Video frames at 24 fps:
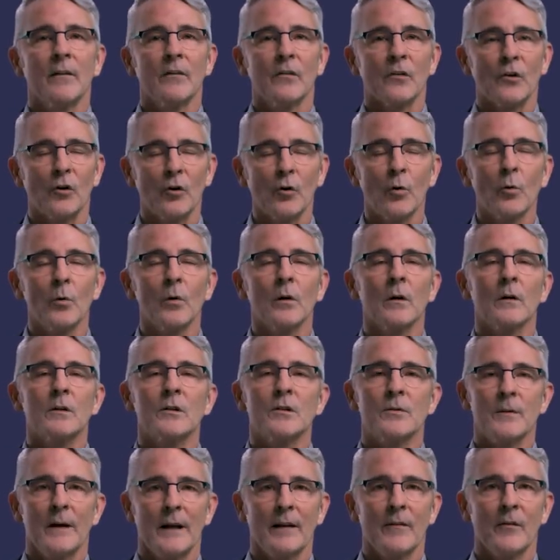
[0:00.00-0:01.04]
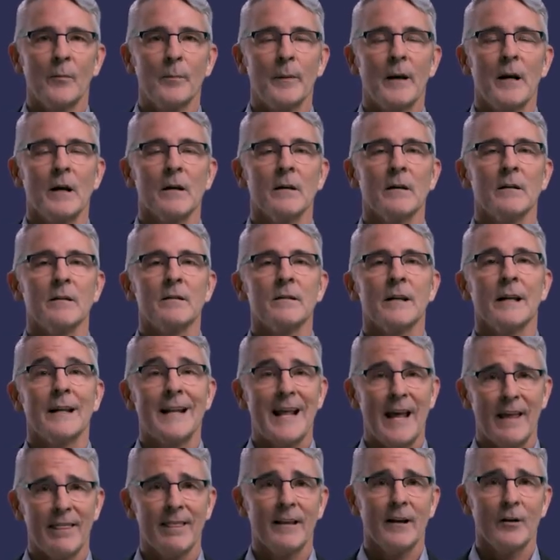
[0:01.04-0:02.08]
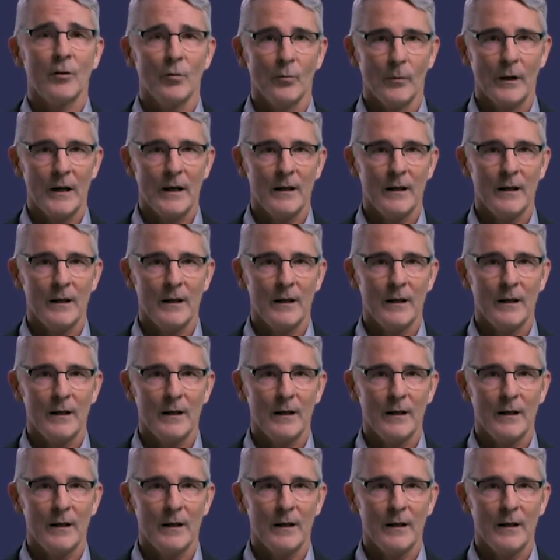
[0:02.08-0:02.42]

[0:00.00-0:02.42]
in secure, transparent, and ethical